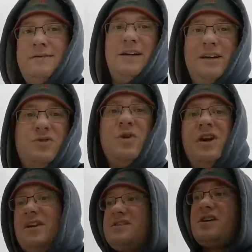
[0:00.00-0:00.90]
it is
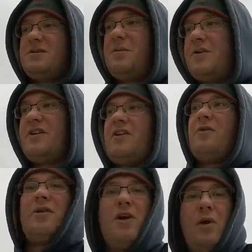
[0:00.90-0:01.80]
what it is, I suppose. I
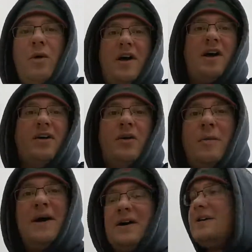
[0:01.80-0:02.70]
don't really know what I can
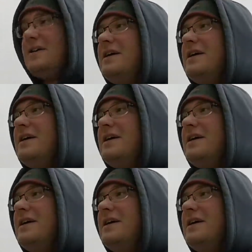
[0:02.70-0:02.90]
do about it.